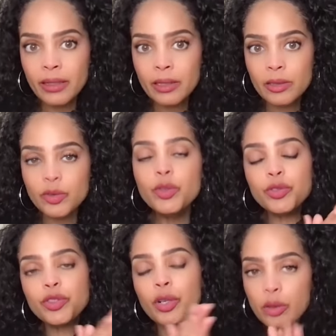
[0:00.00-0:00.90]
used
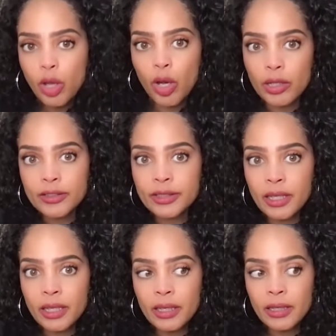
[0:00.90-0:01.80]
her looks
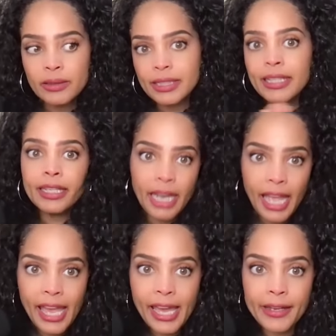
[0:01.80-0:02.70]
to get
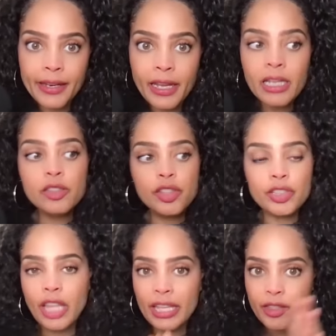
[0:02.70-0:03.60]
ahead, just
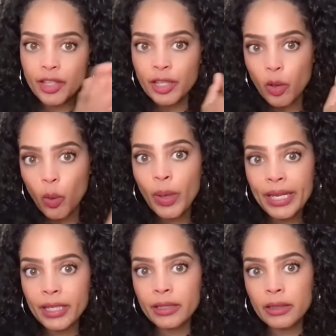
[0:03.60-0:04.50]
like their
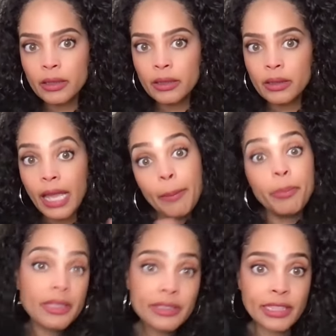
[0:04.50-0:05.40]
queen and
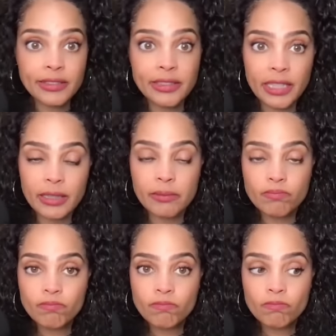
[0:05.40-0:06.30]
princess did.
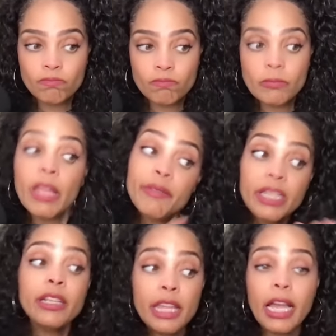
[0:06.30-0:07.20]
If
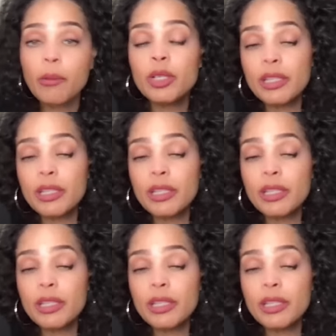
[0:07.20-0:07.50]
anything, I will give